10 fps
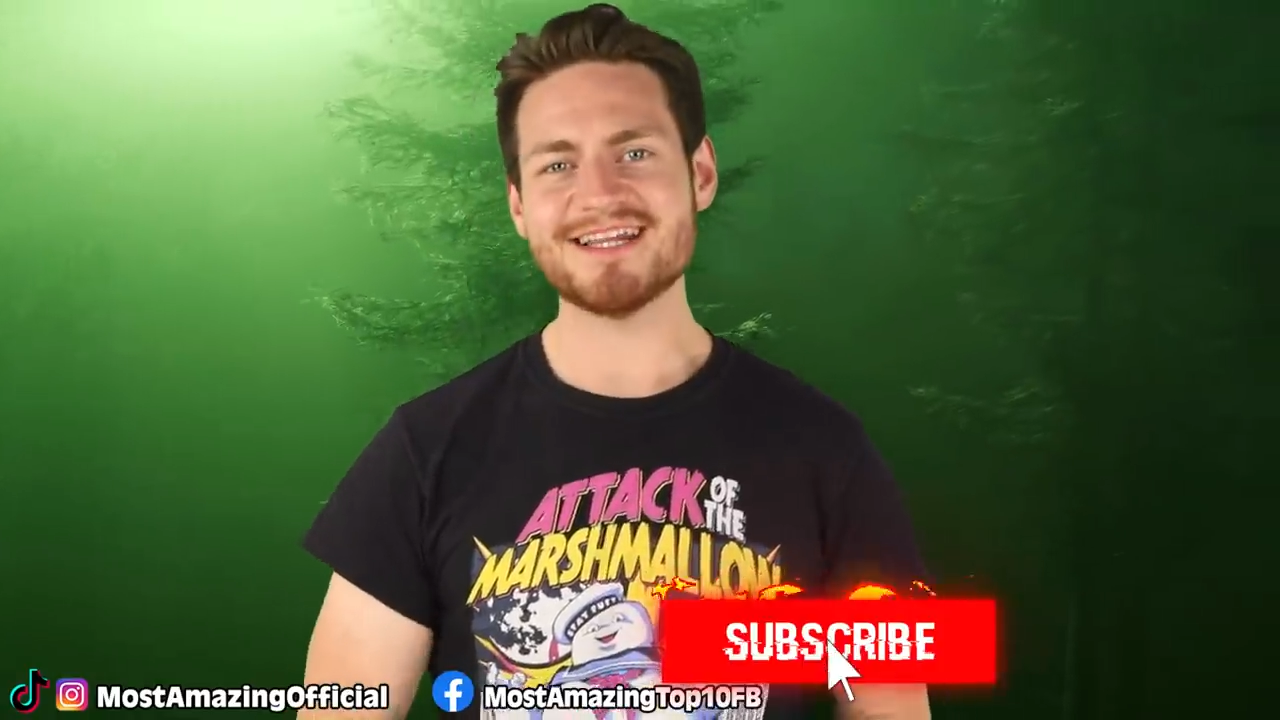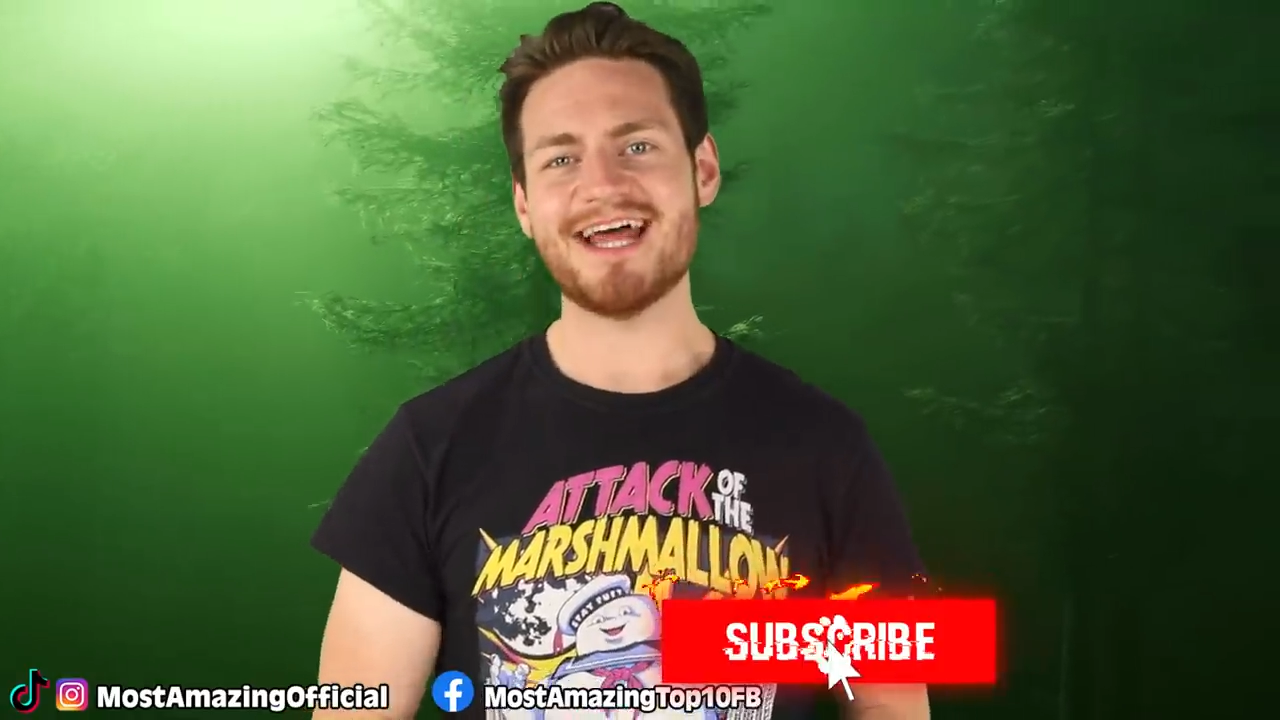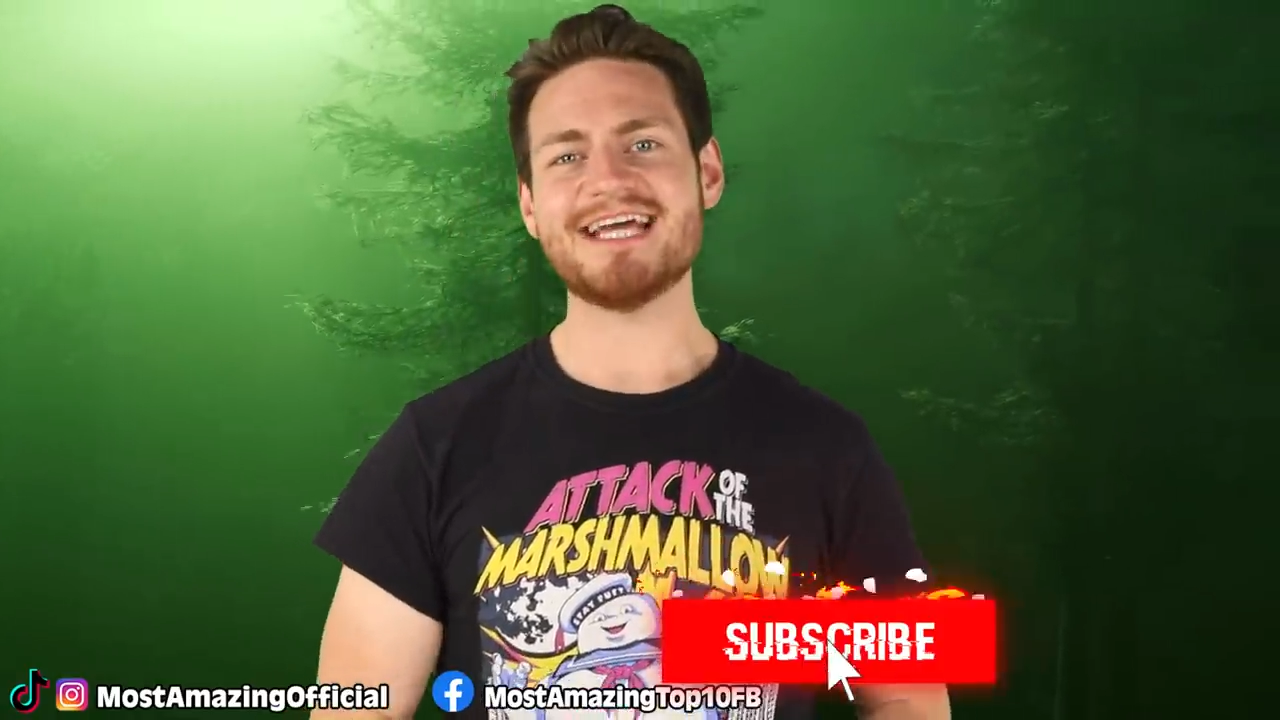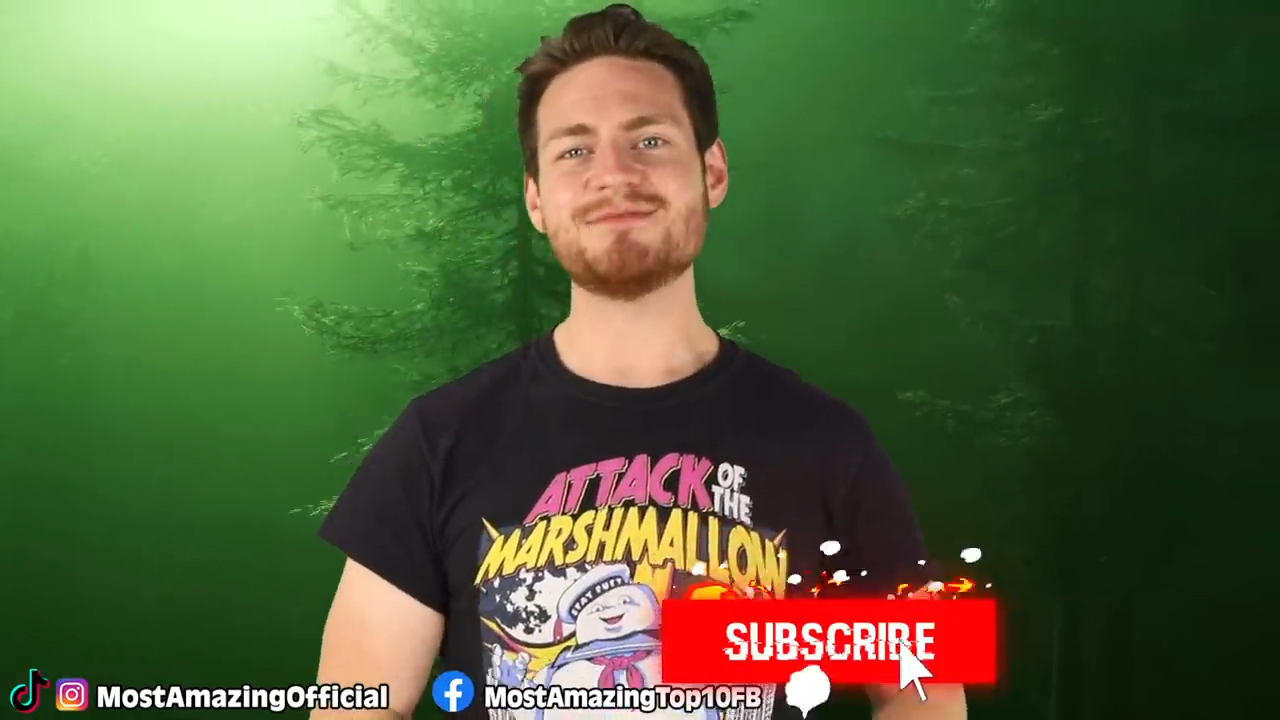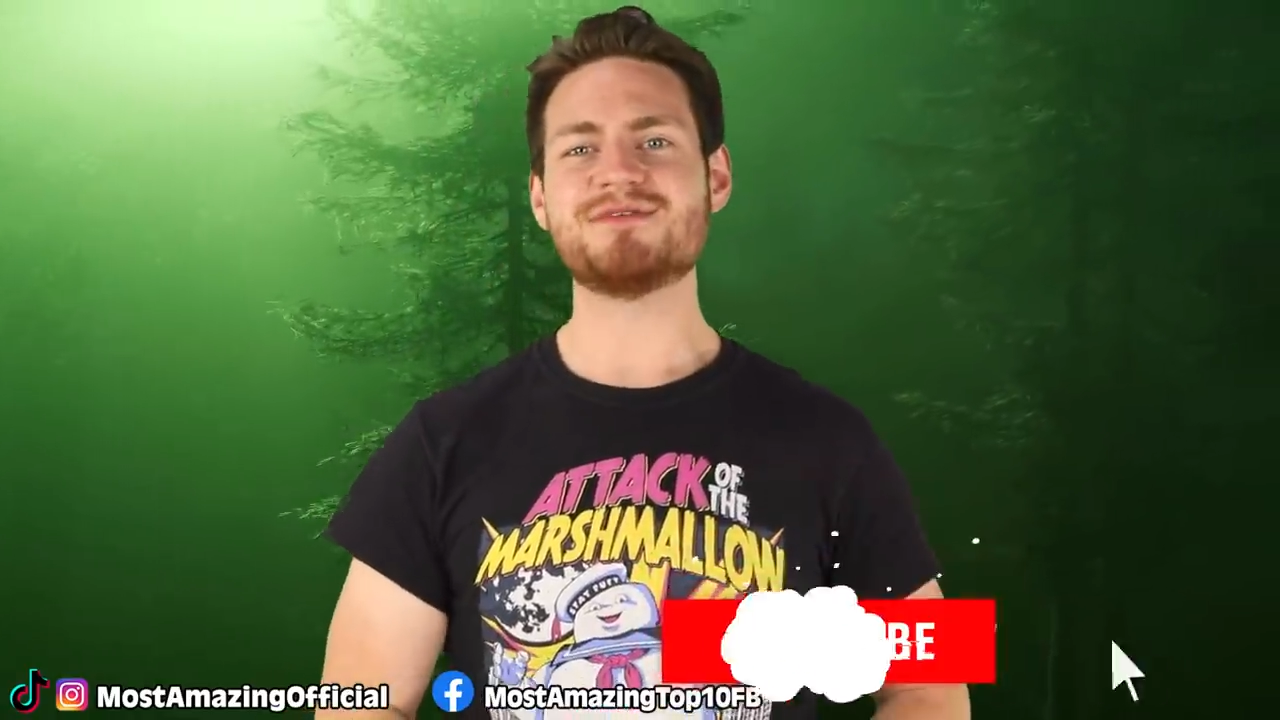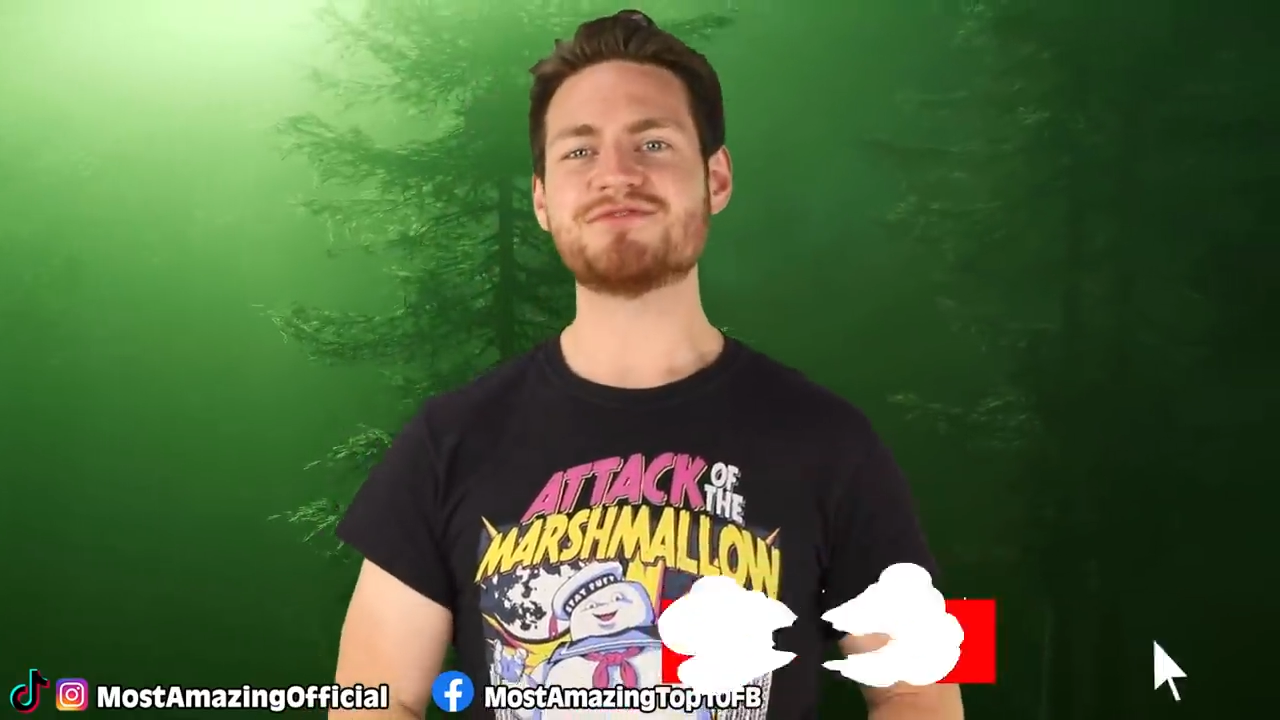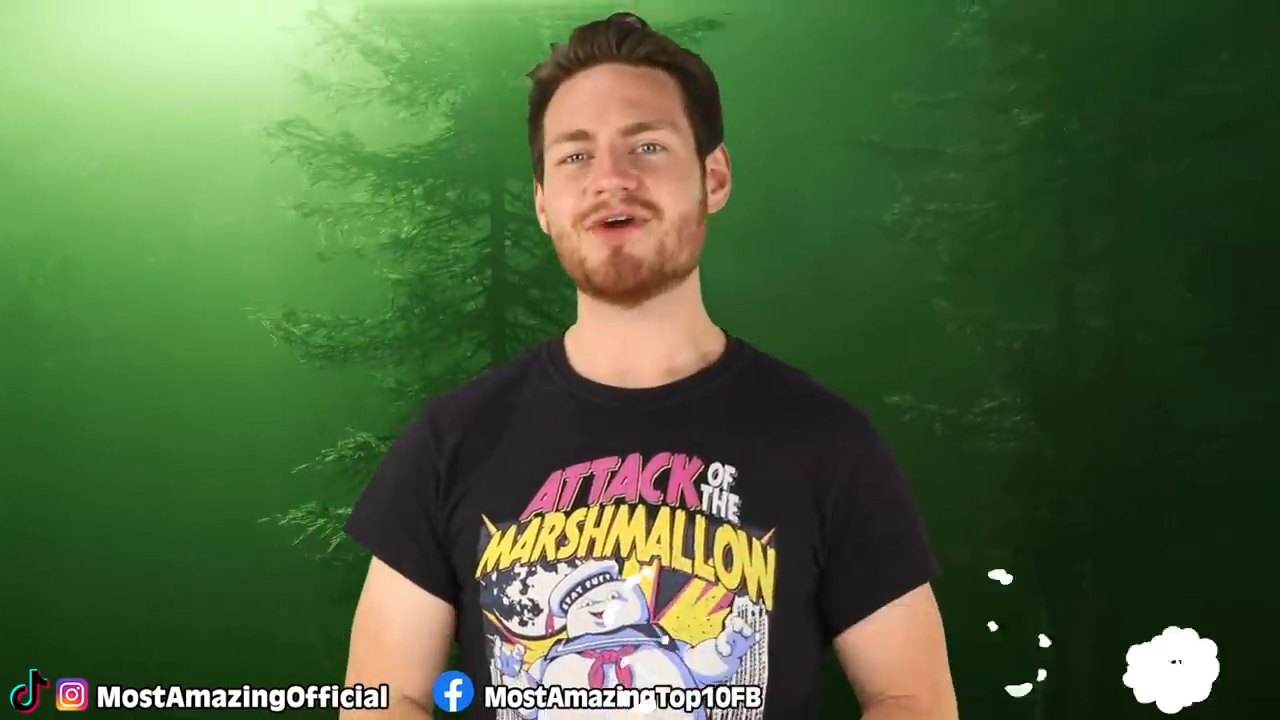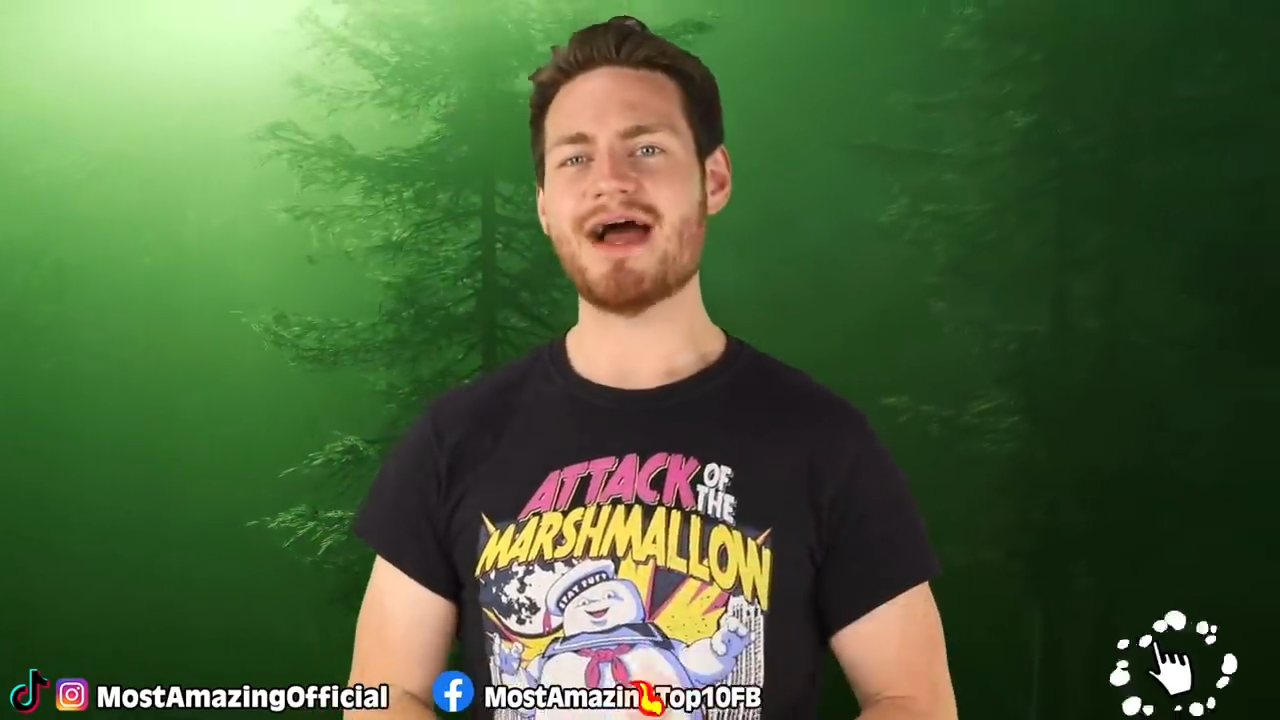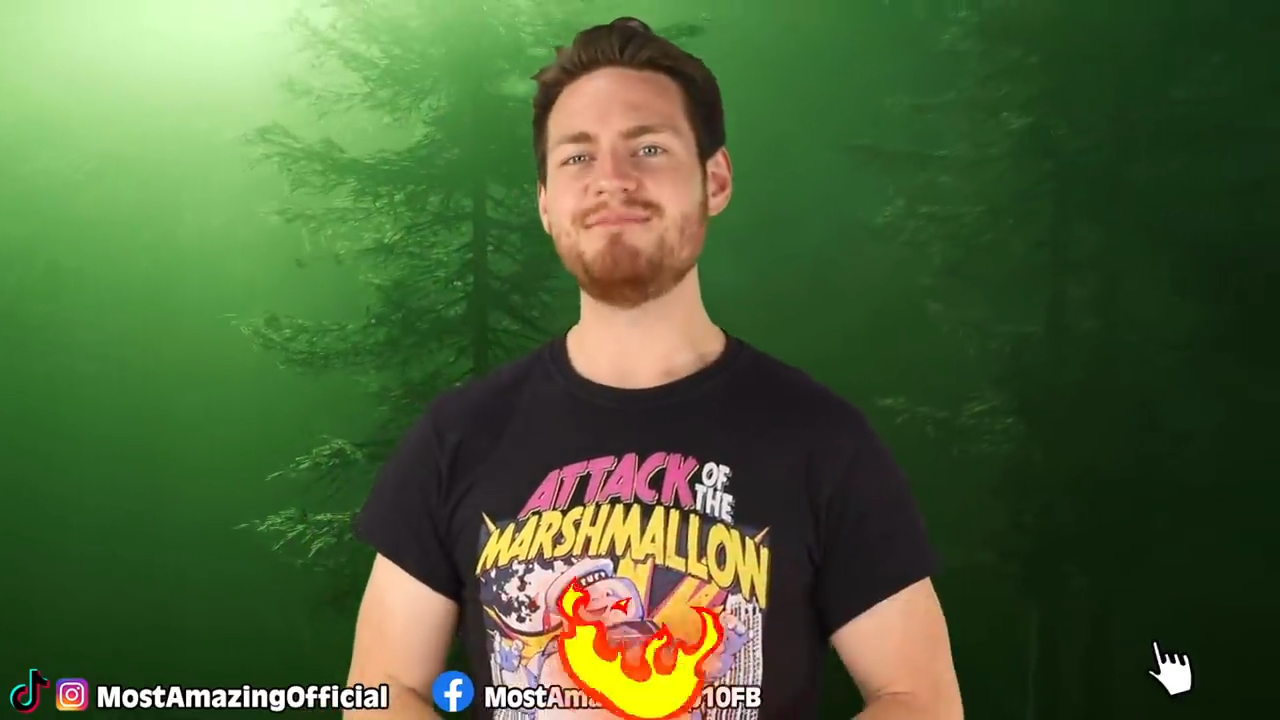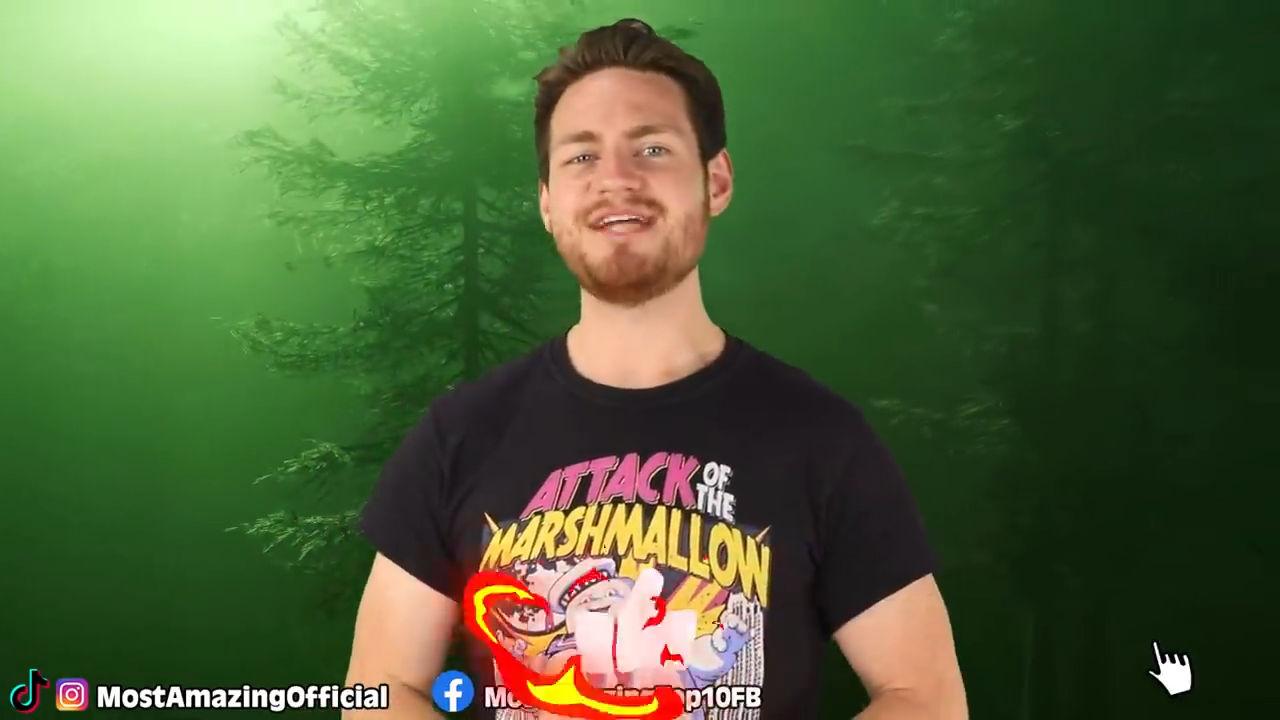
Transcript: to like and subscribe